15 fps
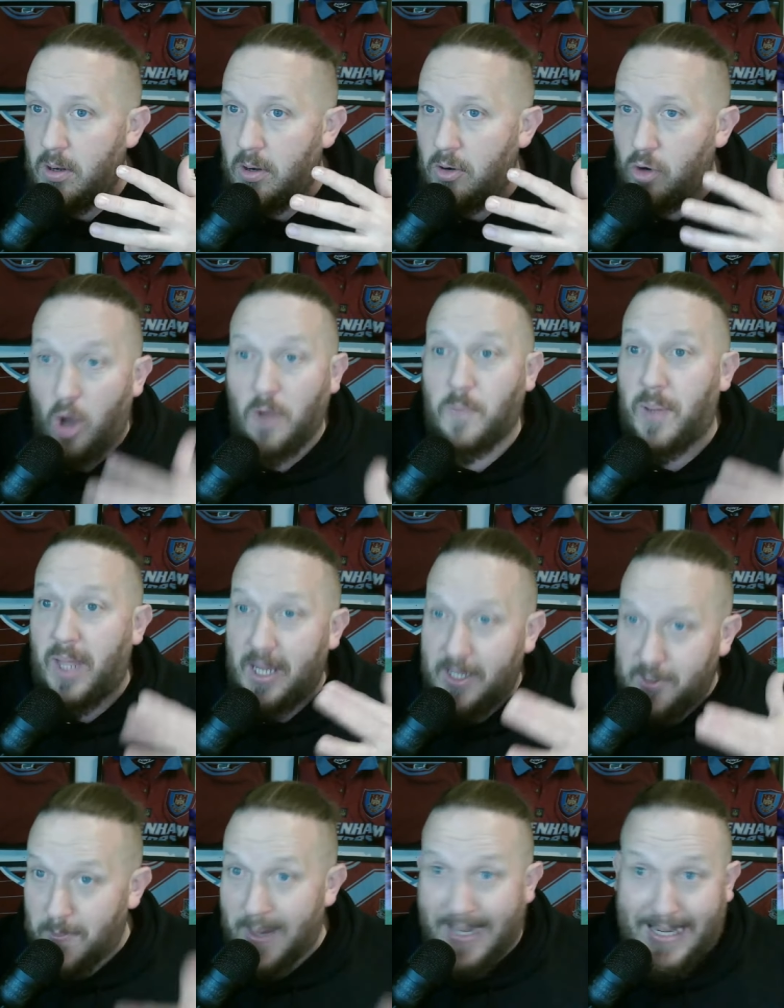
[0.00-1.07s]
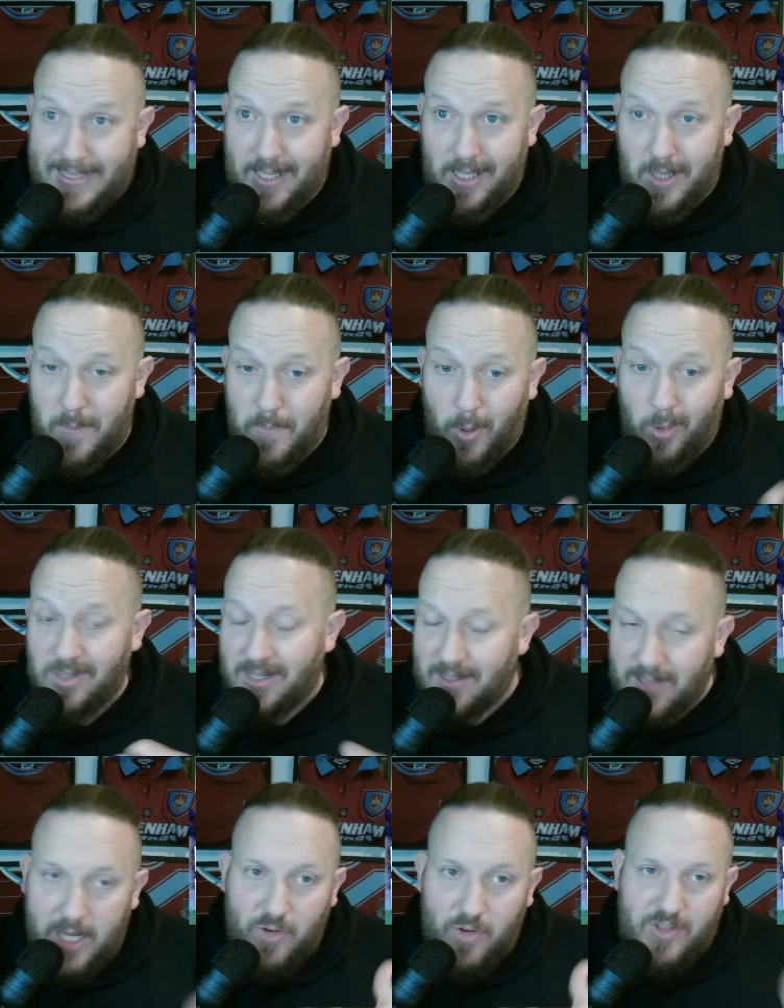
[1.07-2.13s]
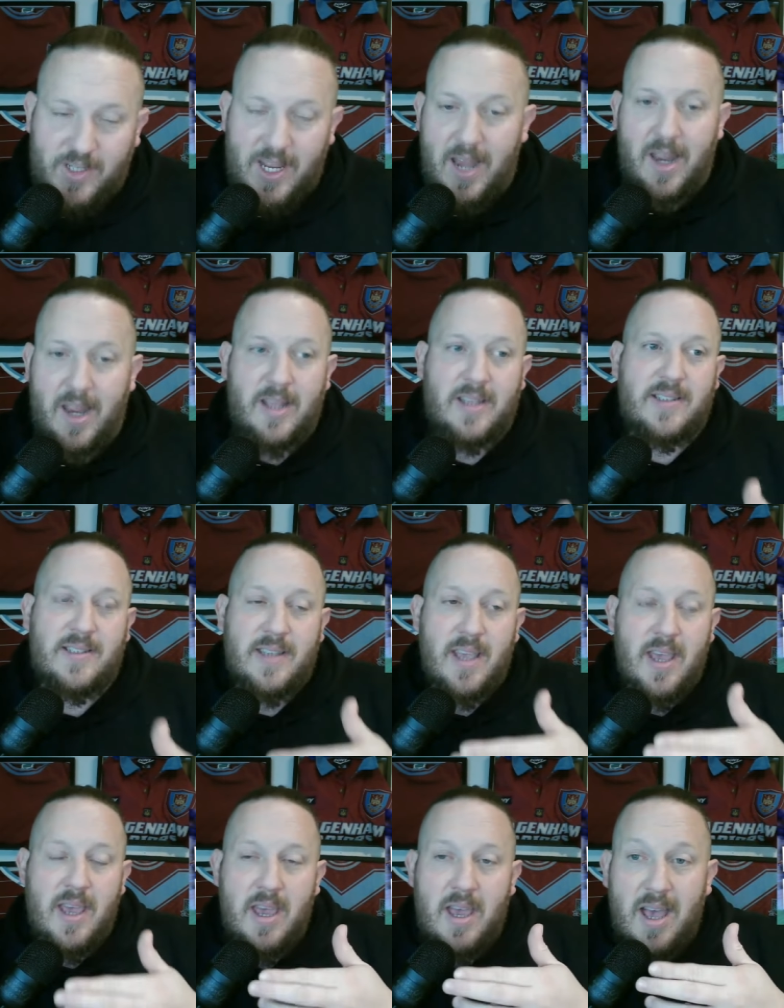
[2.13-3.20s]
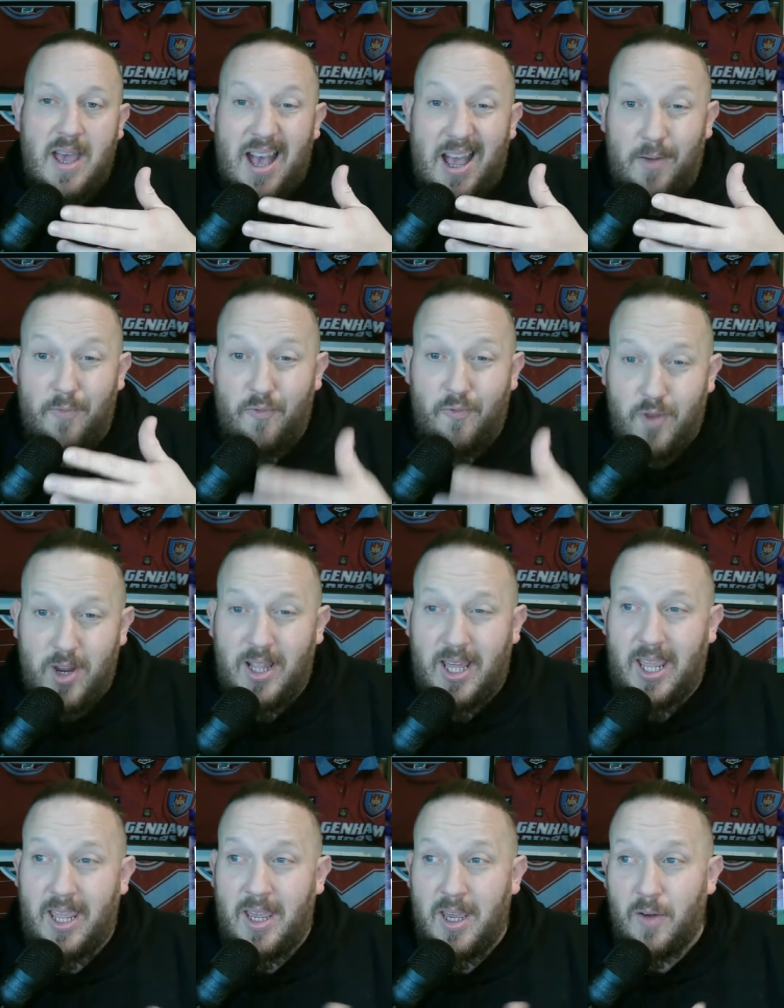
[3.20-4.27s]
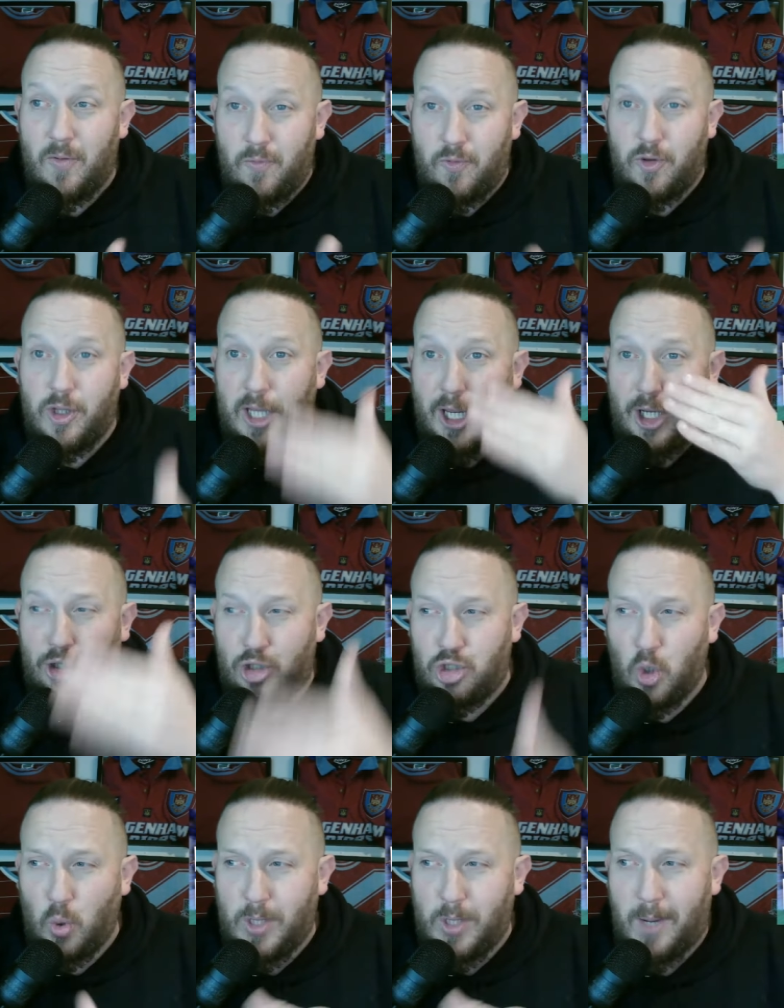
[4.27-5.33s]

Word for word: not playing as many silly balls in dangerous areas, and really, really showed